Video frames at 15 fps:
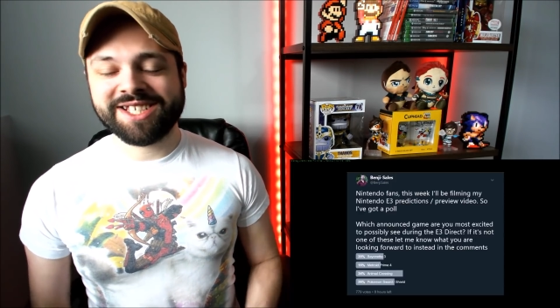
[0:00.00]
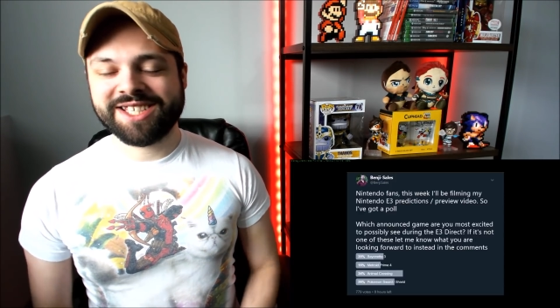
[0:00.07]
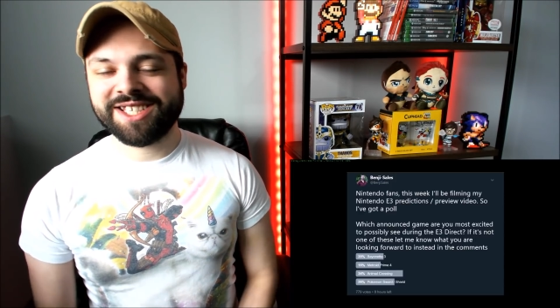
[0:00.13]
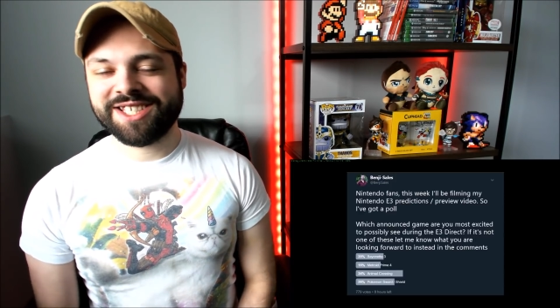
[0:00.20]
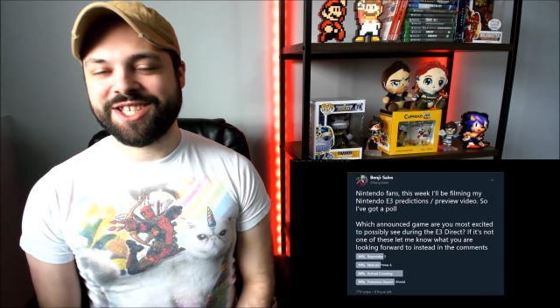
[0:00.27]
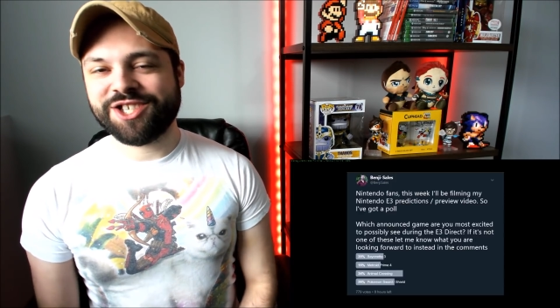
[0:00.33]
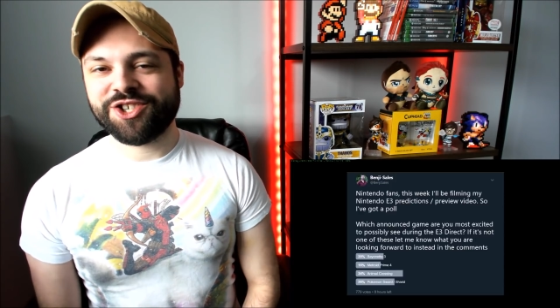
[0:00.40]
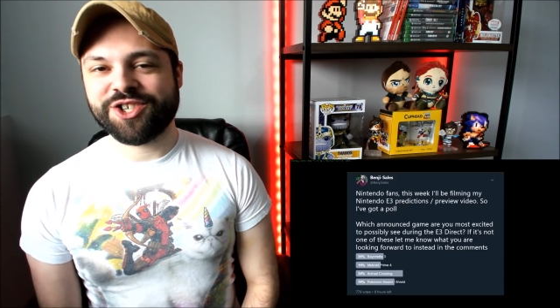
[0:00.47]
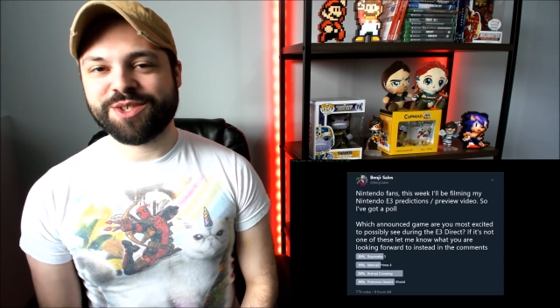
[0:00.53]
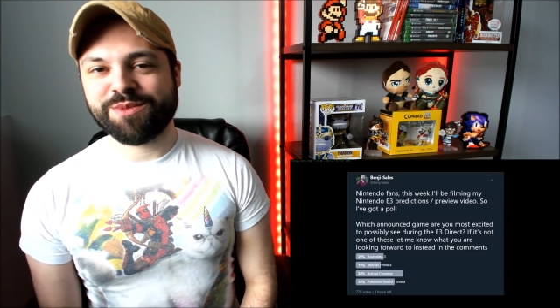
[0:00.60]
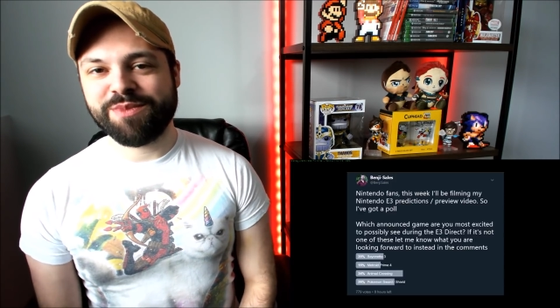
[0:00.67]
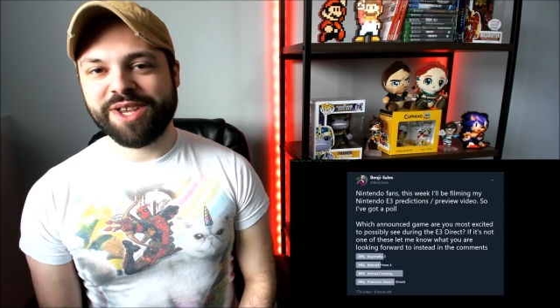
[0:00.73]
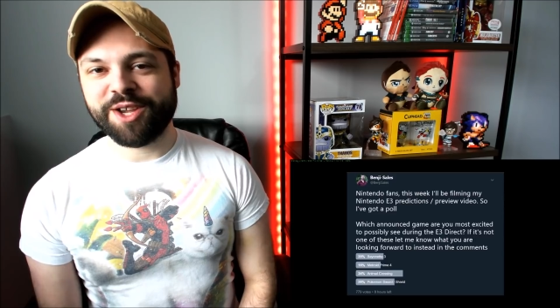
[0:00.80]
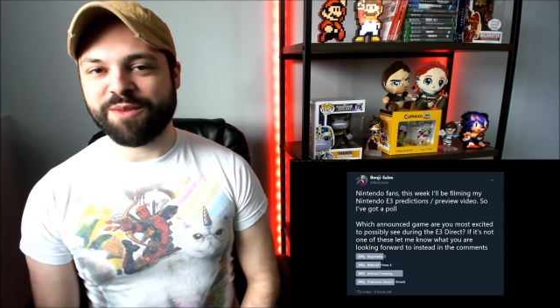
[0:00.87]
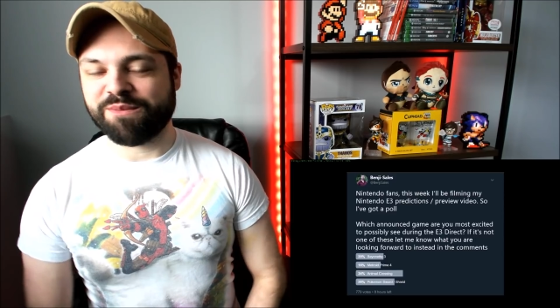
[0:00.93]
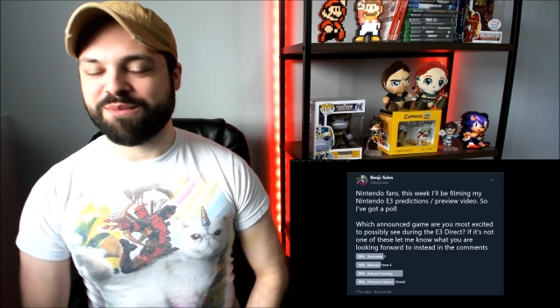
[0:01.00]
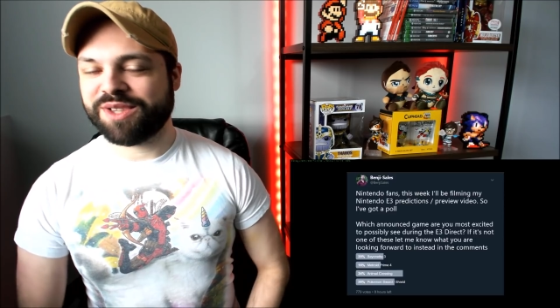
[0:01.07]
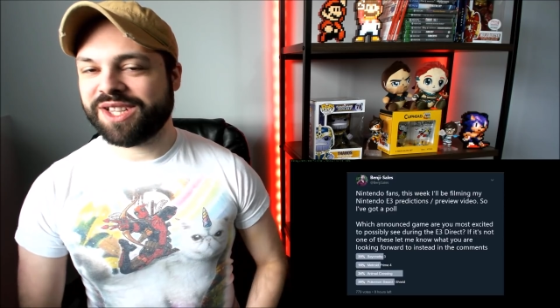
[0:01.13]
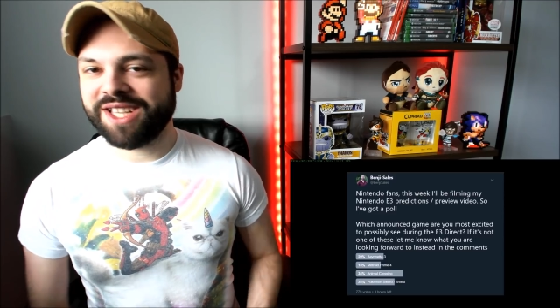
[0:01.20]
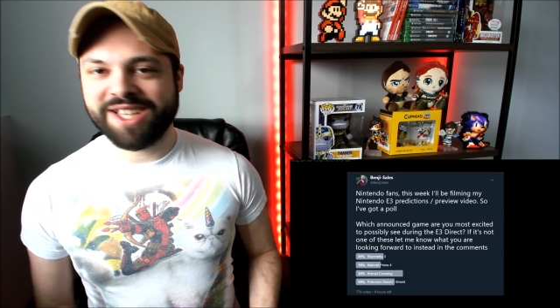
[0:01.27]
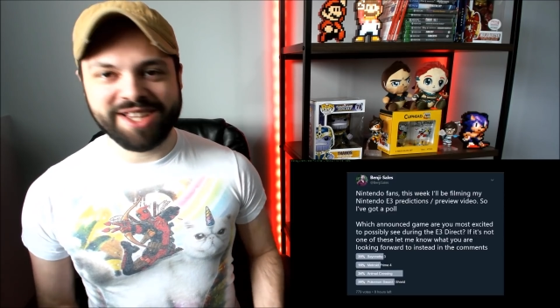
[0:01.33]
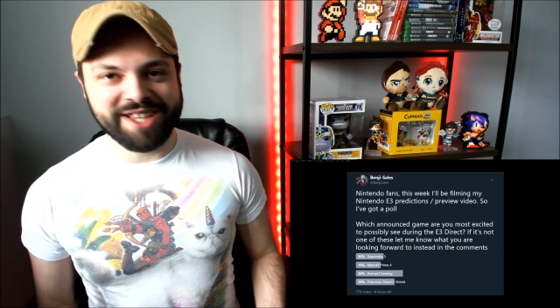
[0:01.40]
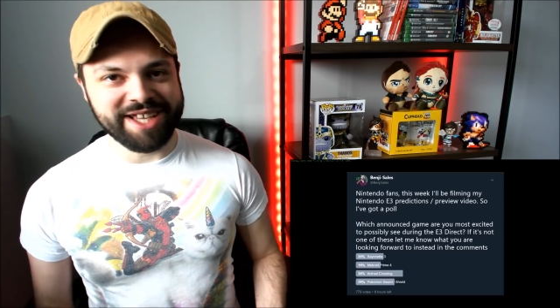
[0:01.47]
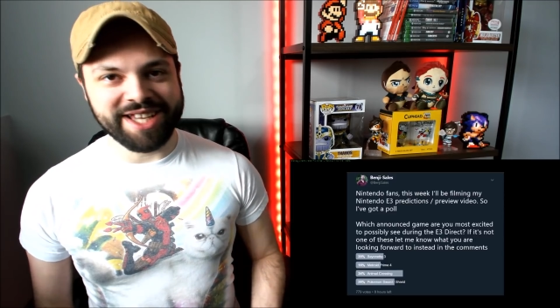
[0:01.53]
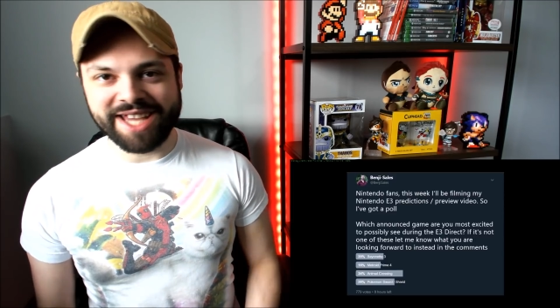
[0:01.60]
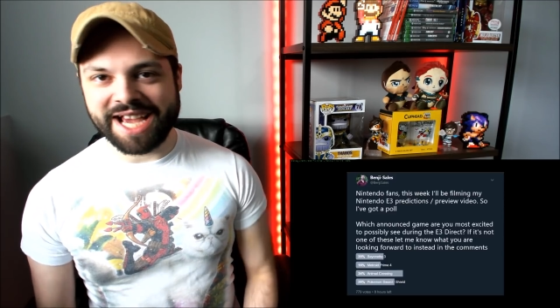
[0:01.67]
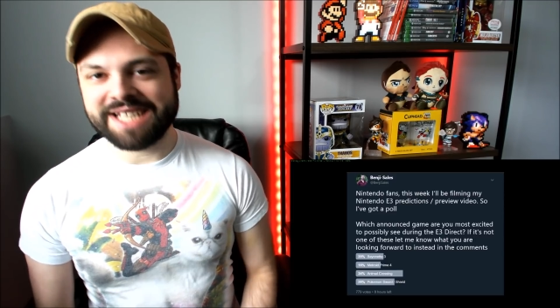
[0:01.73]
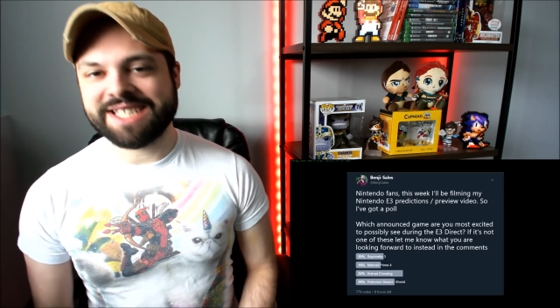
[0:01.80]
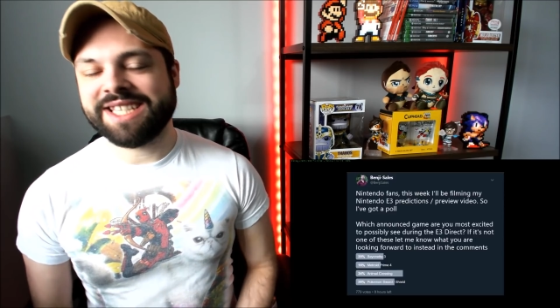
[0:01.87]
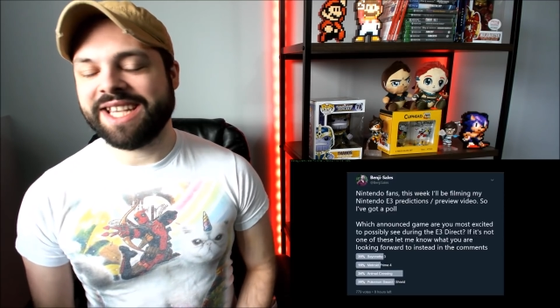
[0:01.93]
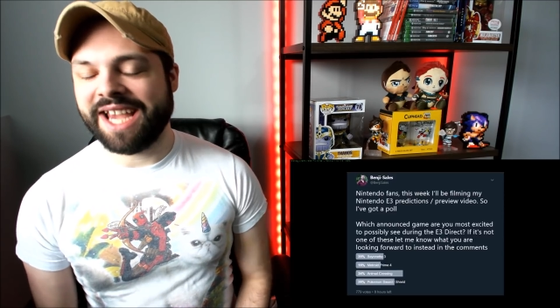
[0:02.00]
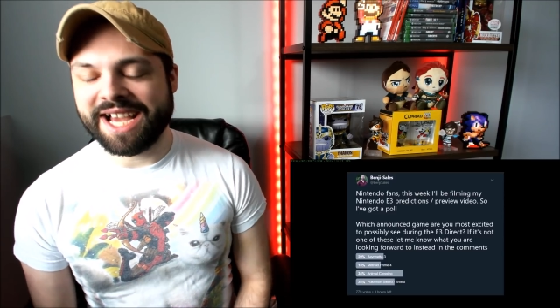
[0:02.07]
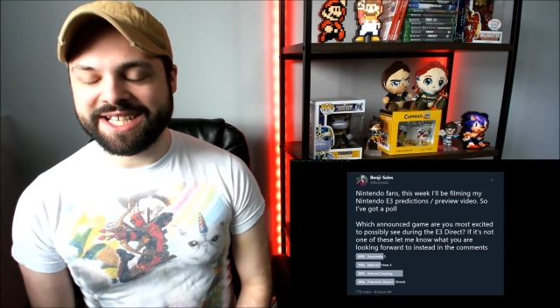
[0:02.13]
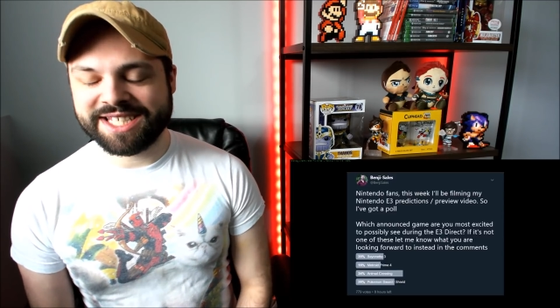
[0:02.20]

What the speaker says: This is just me completely guessing at